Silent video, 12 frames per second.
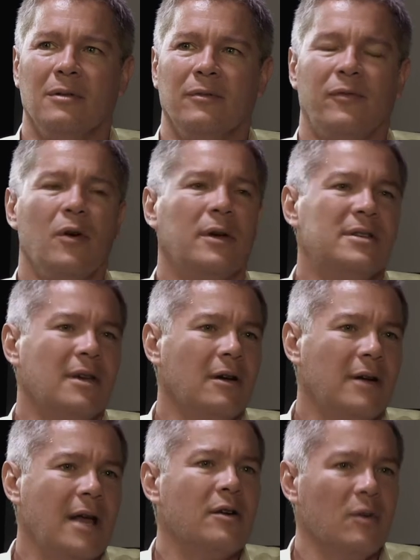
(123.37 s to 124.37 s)
focusing
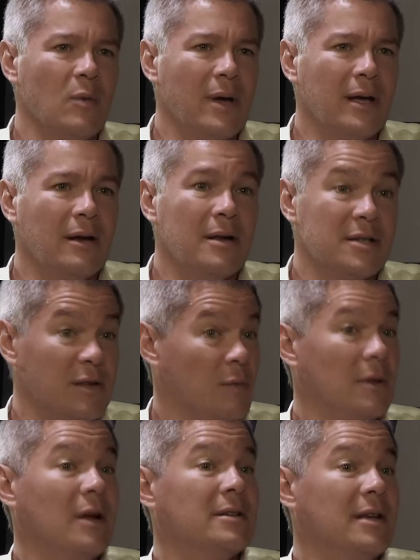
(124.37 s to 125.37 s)
on Ender Wiggin as the
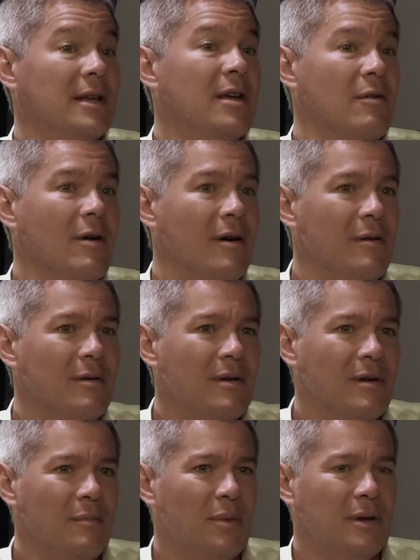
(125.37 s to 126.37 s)
reluctant hero,
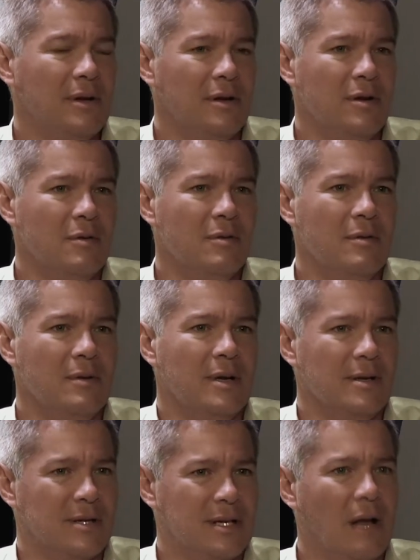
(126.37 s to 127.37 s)
but who
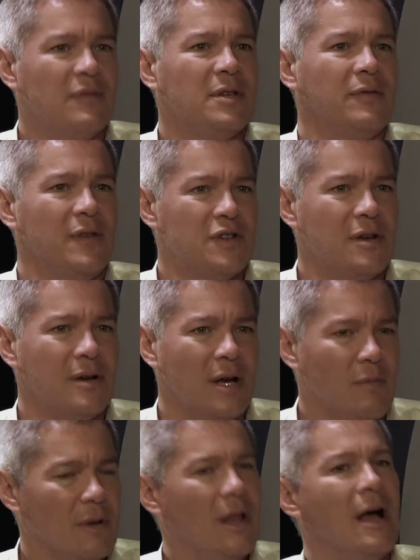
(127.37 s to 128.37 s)
is self-sufficient
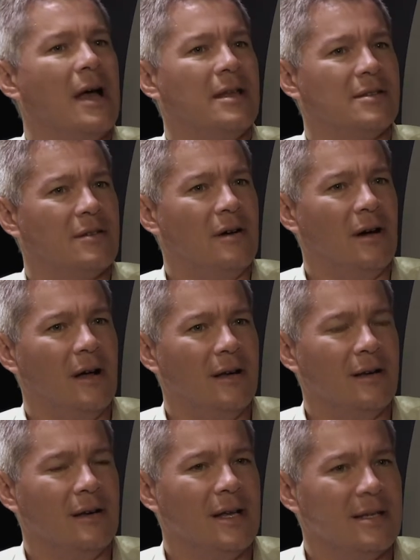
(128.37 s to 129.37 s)
and relies
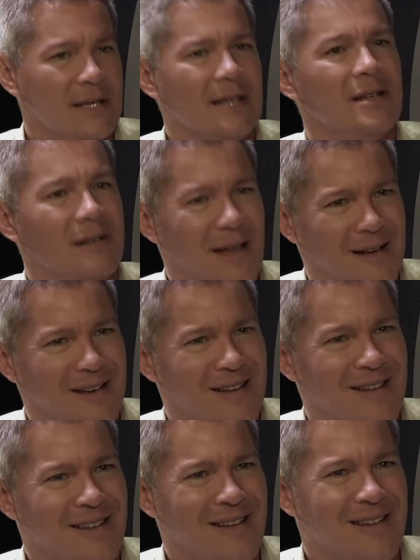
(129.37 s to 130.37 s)
on his intellect
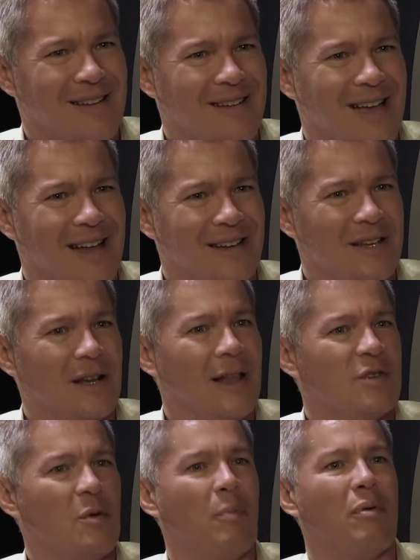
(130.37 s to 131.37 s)
and his
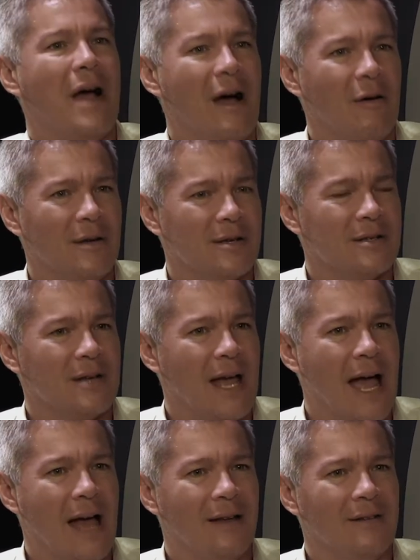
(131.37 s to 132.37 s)
intellectual prowess
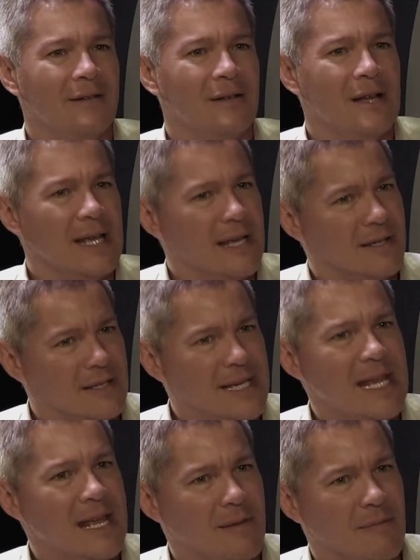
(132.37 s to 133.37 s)
and his
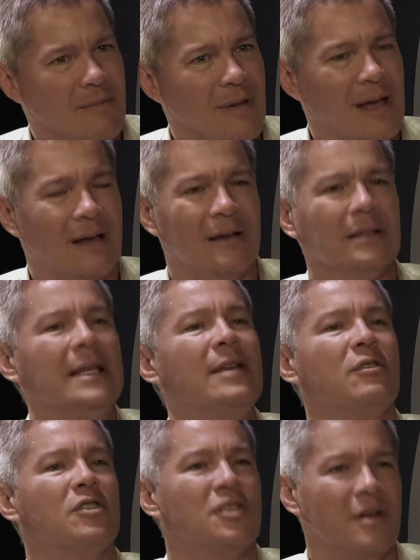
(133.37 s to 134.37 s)
team and
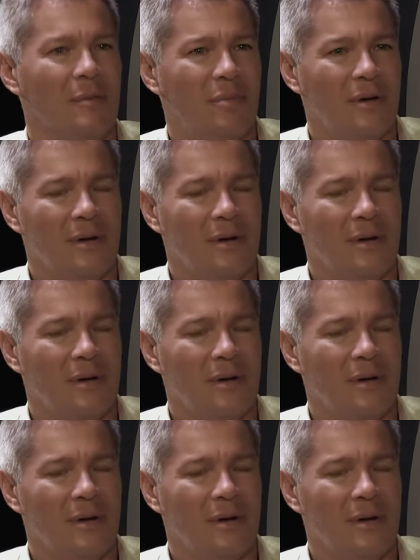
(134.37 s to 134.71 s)
leadership,